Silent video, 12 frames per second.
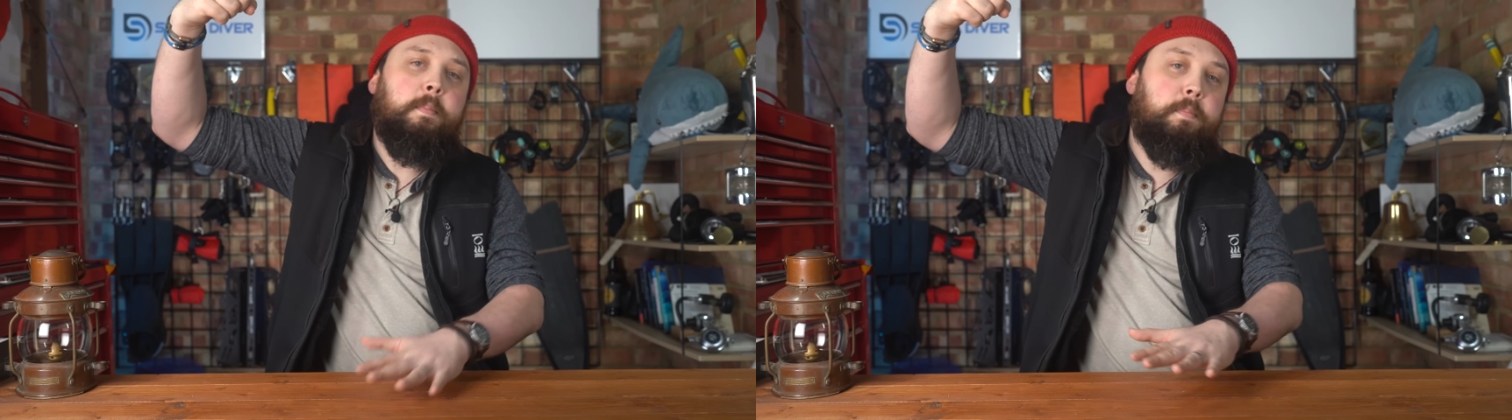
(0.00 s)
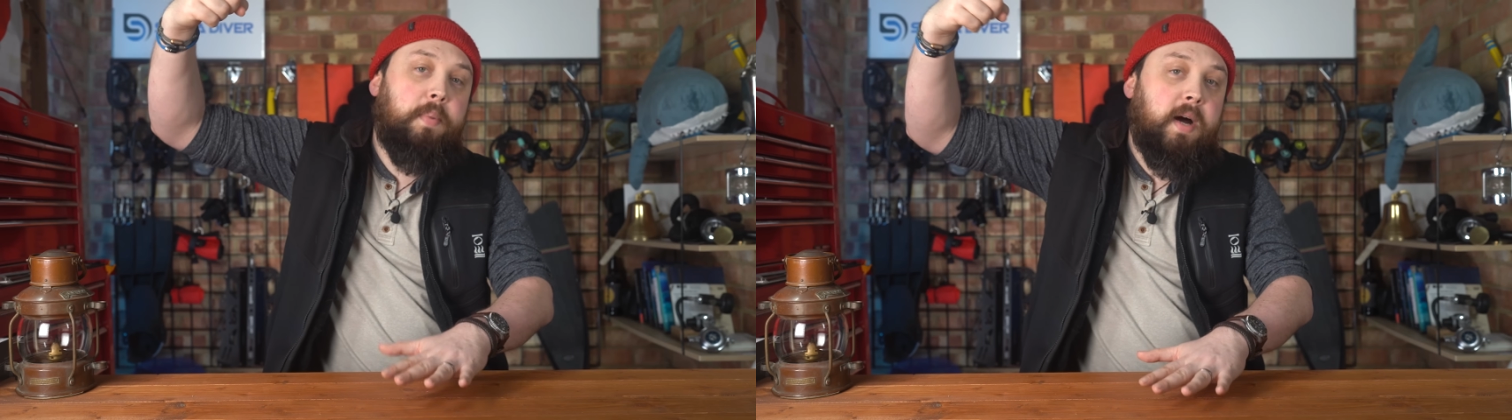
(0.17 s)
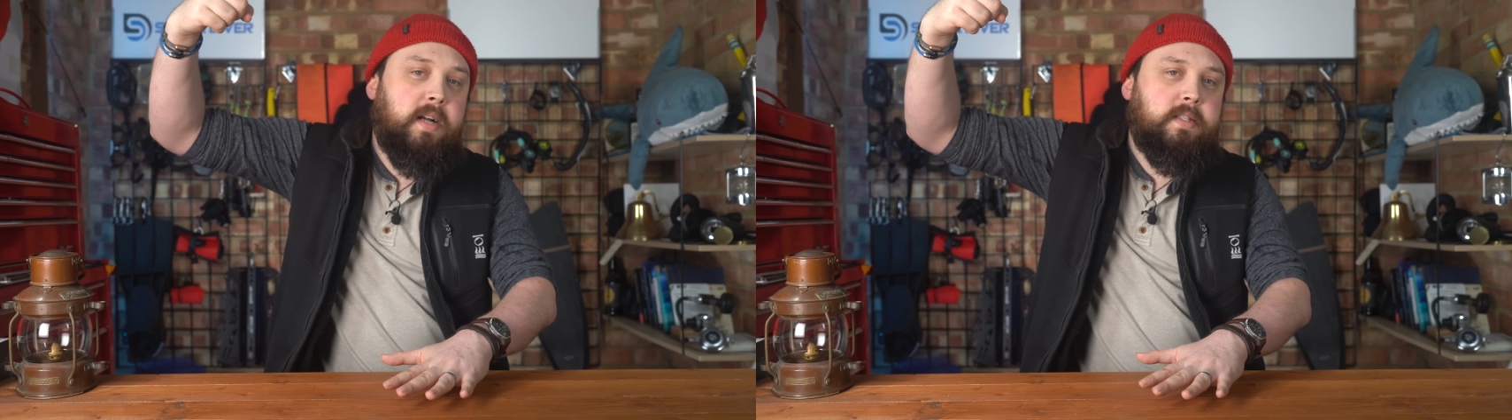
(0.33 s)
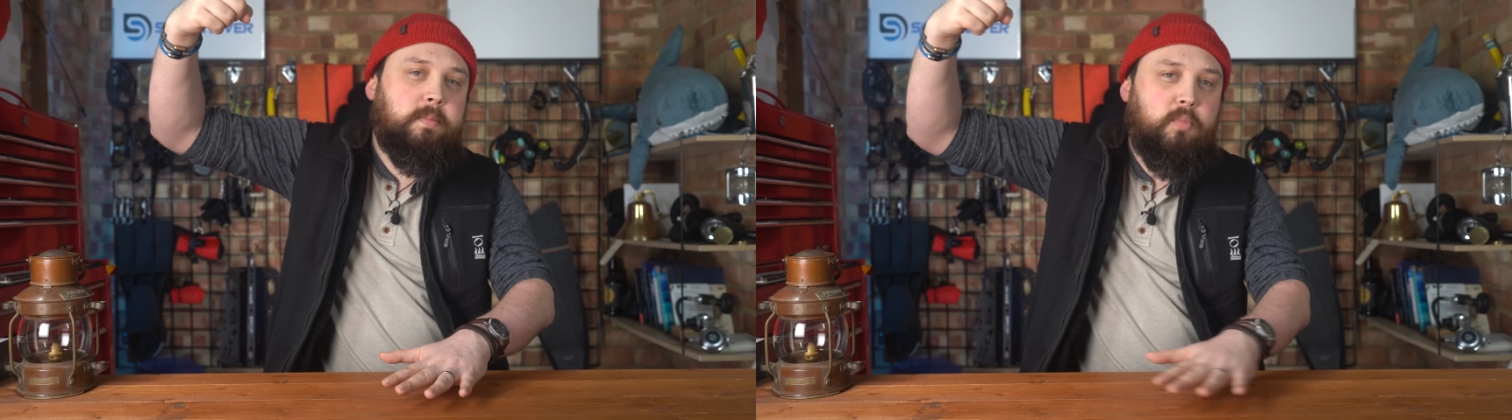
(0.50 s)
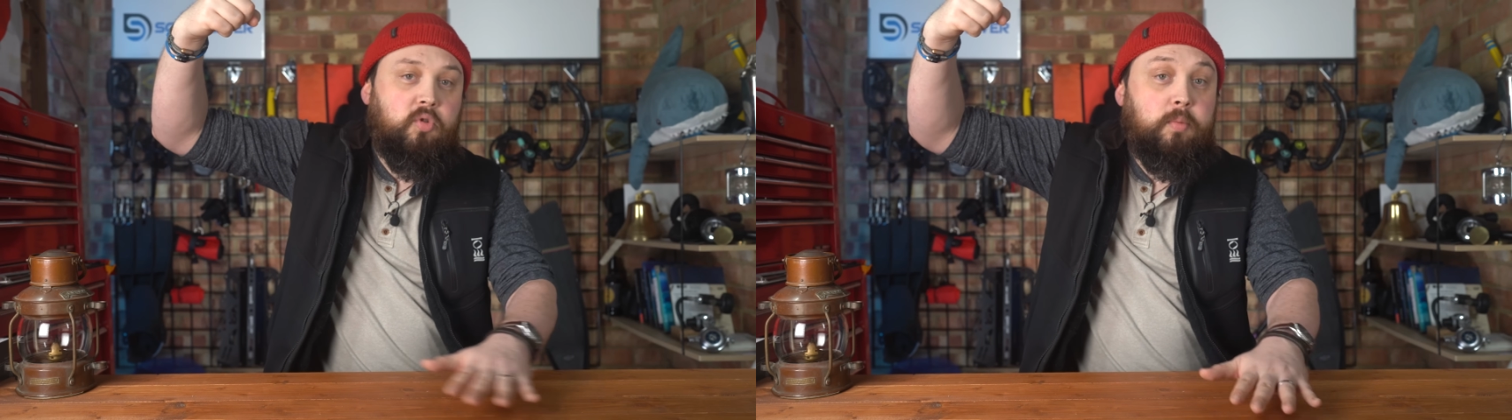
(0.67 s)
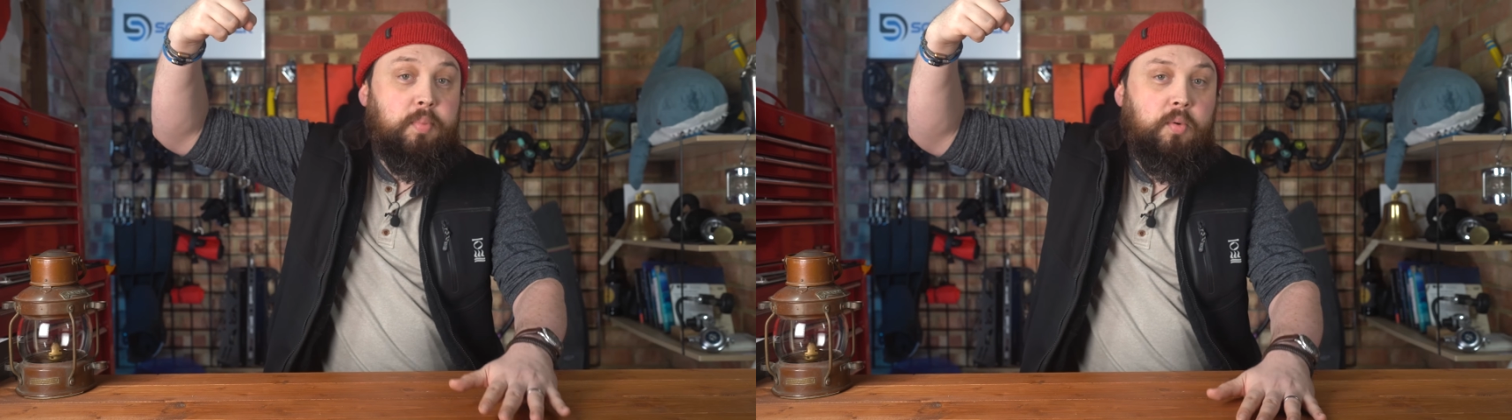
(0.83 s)
But
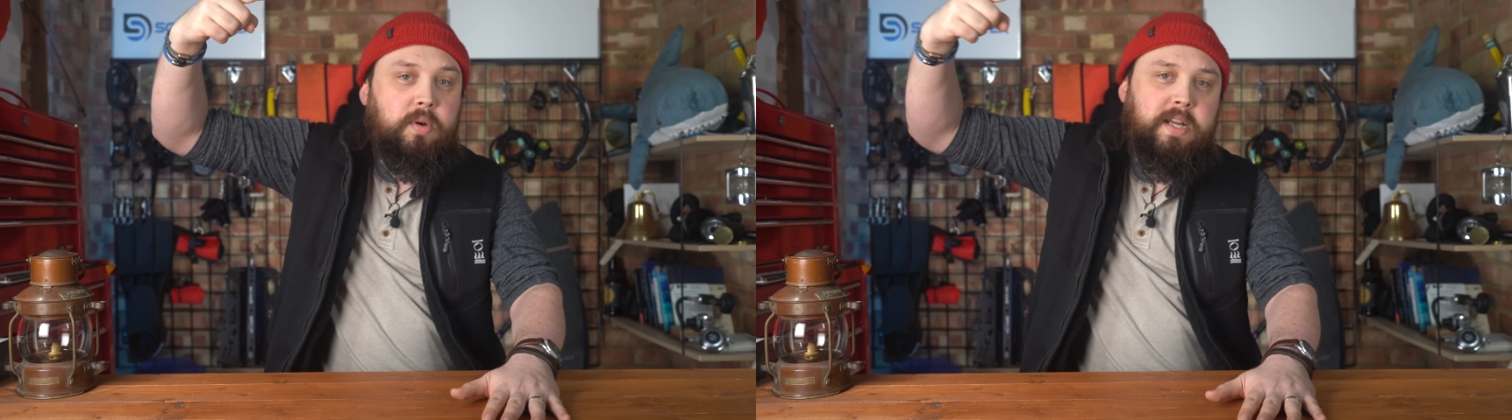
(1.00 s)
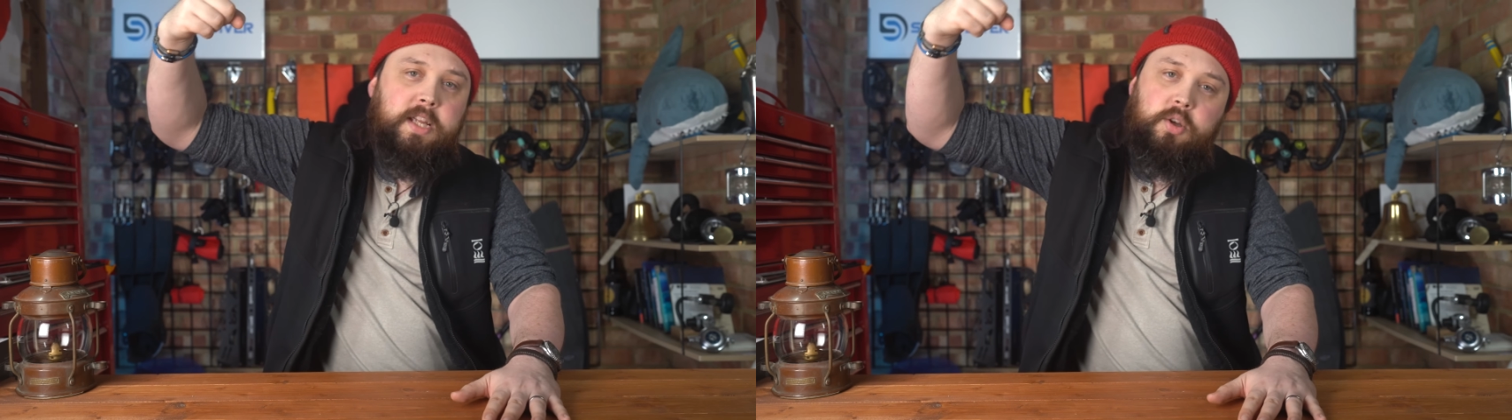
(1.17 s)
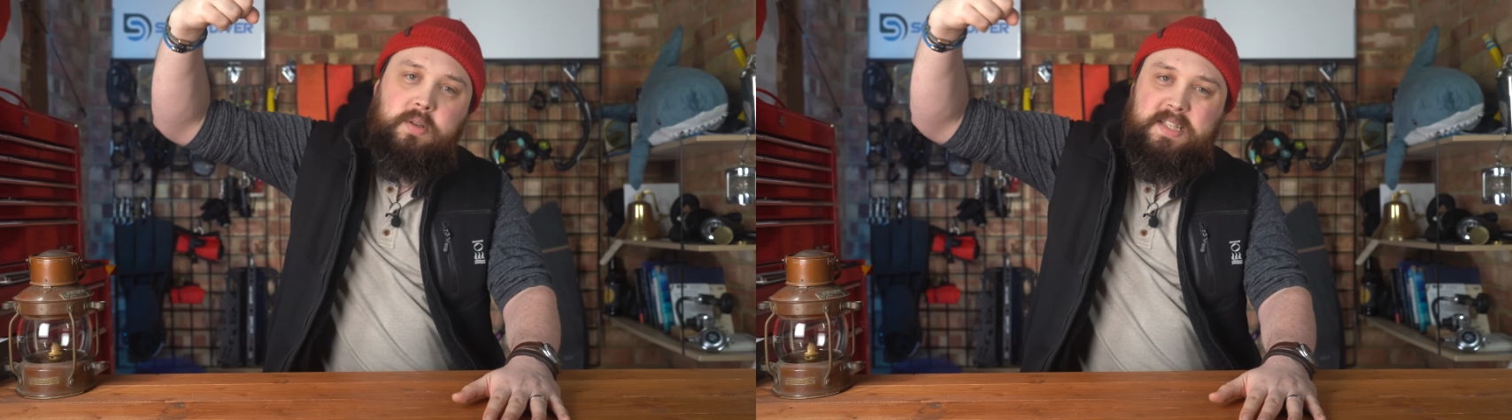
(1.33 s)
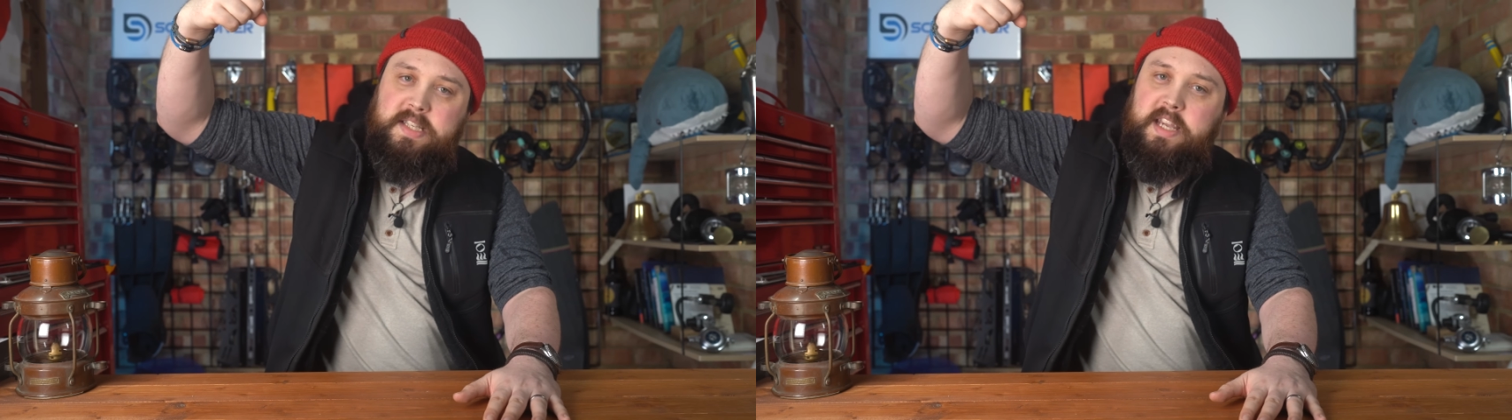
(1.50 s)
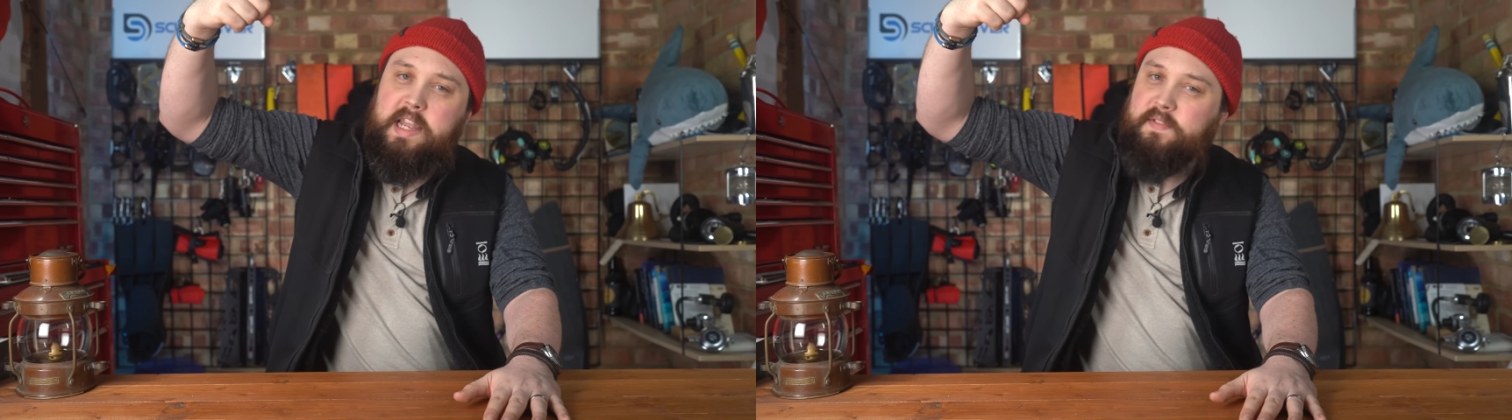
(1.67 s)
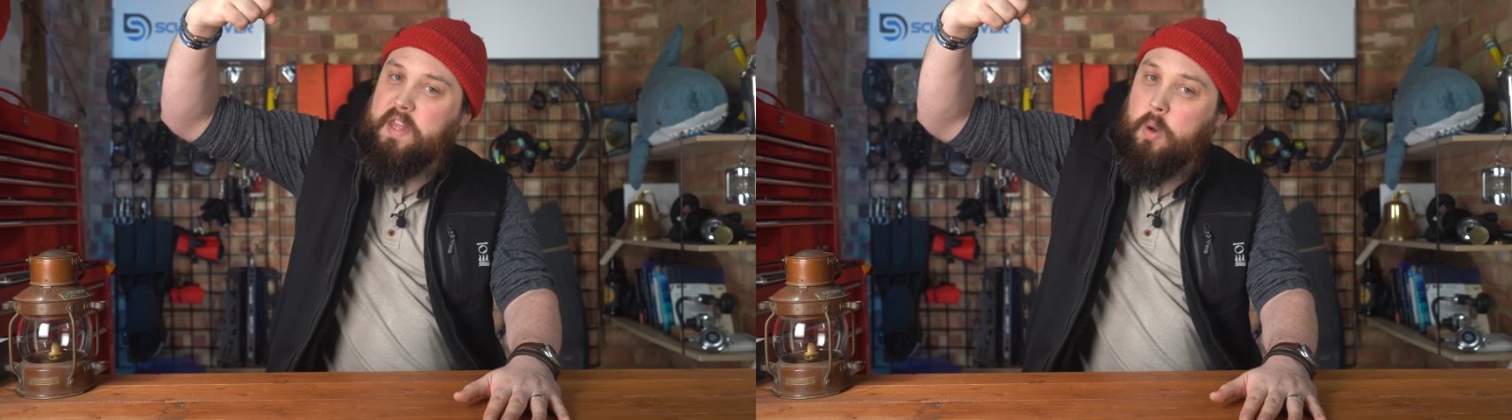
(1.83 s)
more importantly, you can see
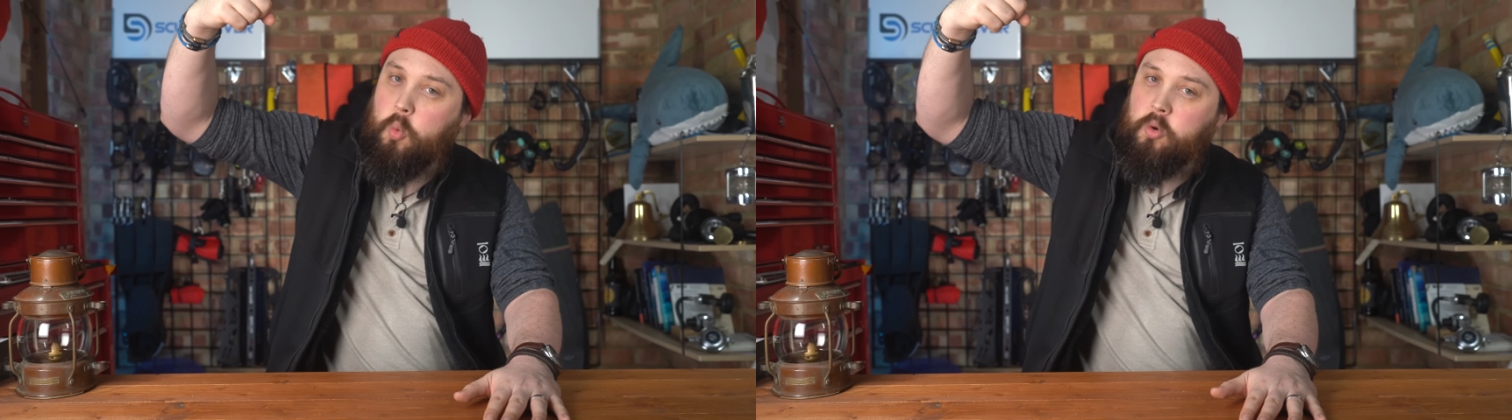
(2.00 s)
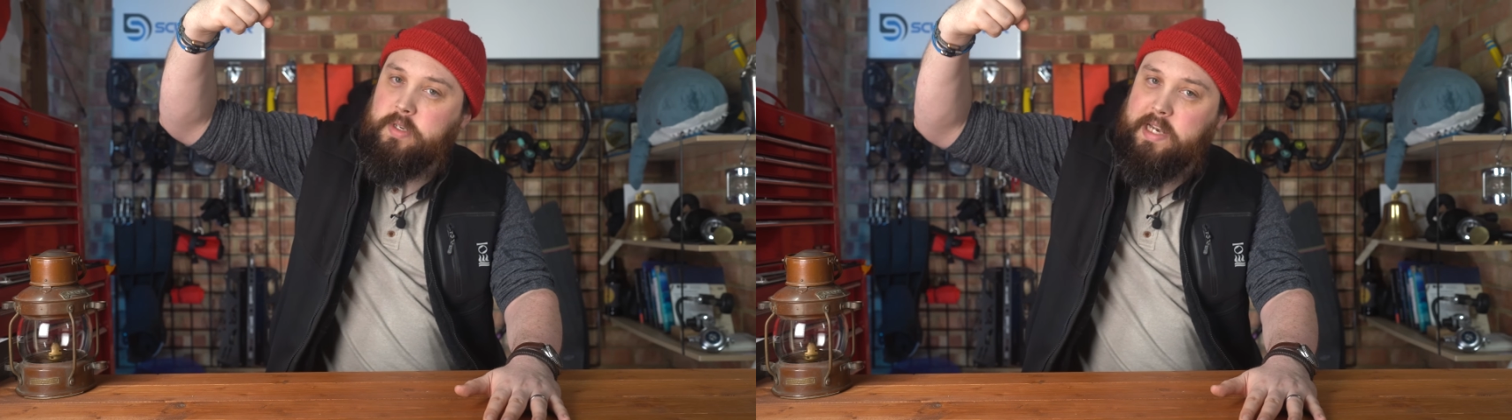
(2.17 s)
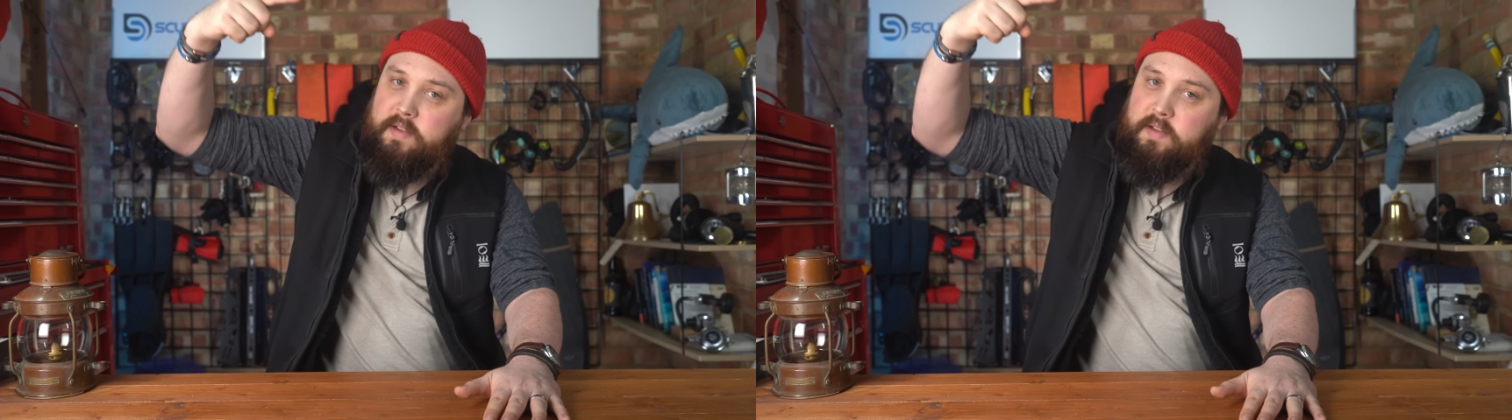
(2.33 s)
if that water